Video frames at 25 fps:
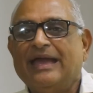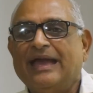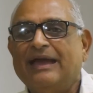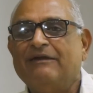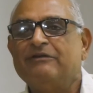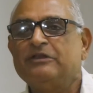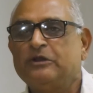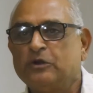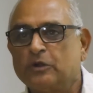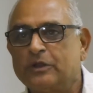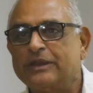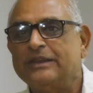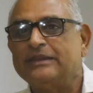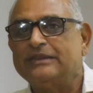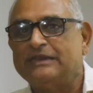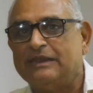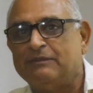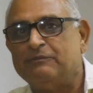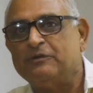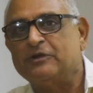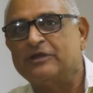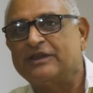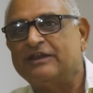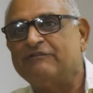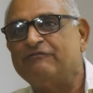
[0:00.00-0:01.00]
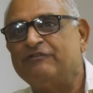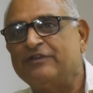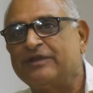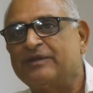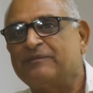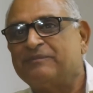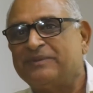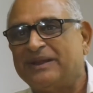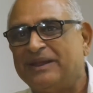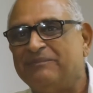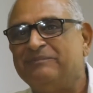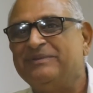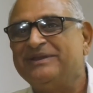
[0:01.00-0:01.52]
I was looking at
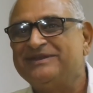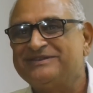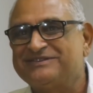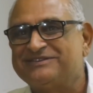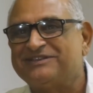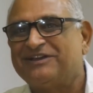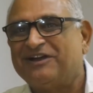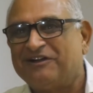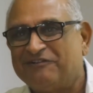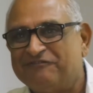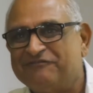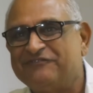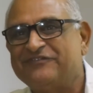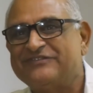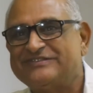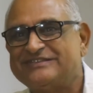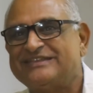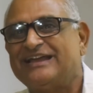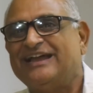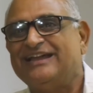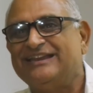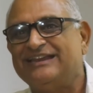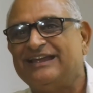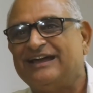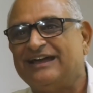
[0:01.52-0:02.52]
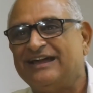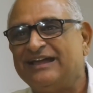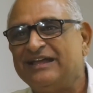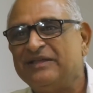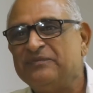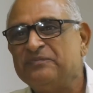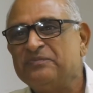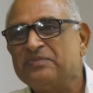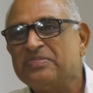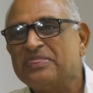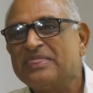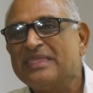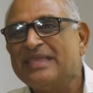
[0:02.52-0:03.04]
demographic pyramids of China,
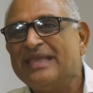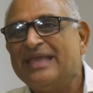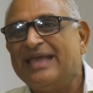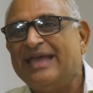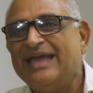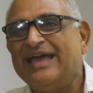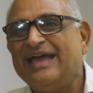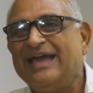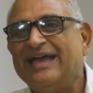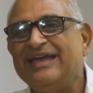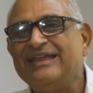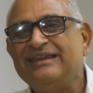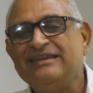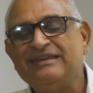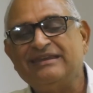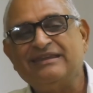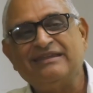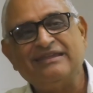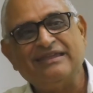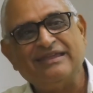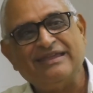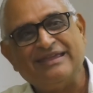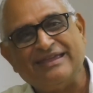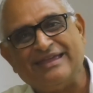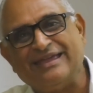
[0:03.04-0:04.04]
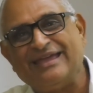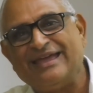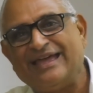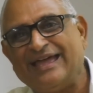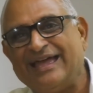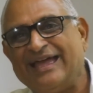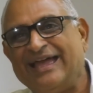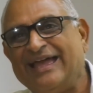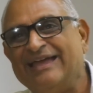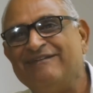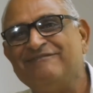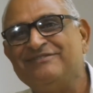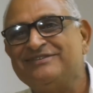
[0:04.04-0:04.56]
and uh,
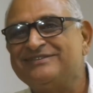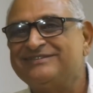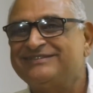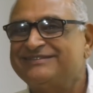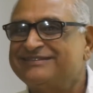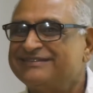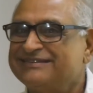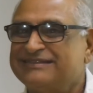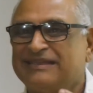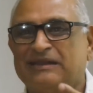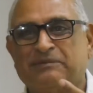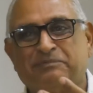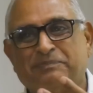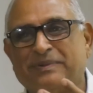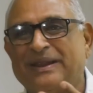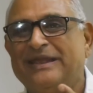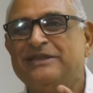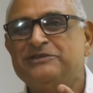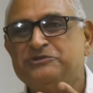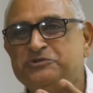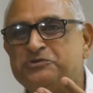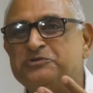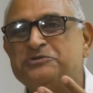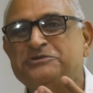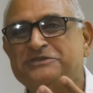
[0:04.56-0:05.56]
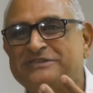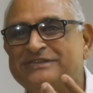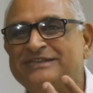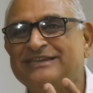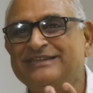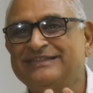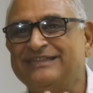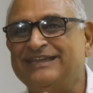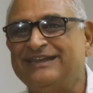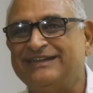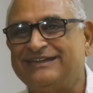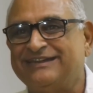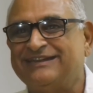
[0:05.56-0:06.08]
I was surprised to see
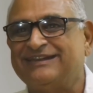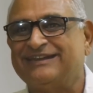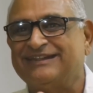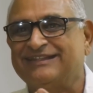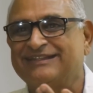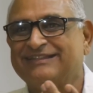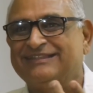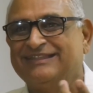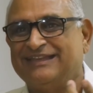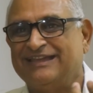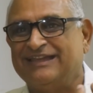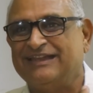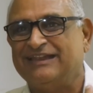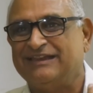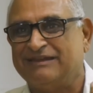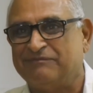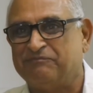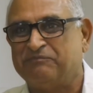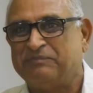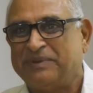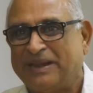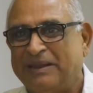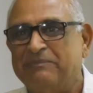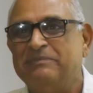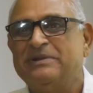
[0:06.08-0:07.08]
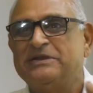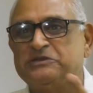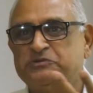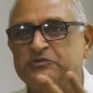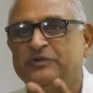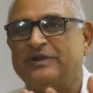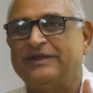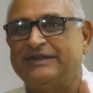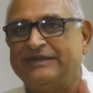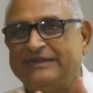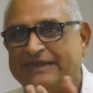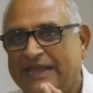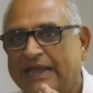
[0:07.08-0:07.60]
that uh, the pyramids
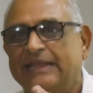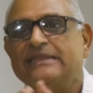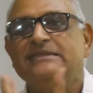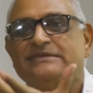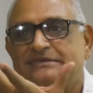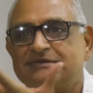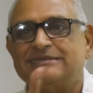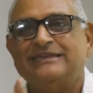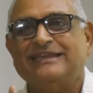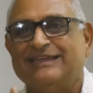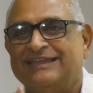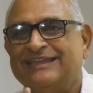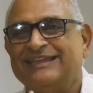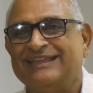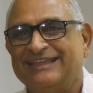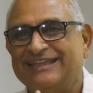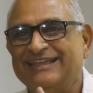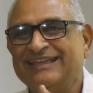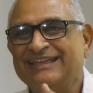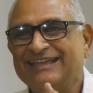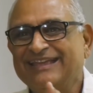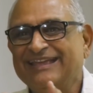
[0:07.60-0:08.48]
were dancing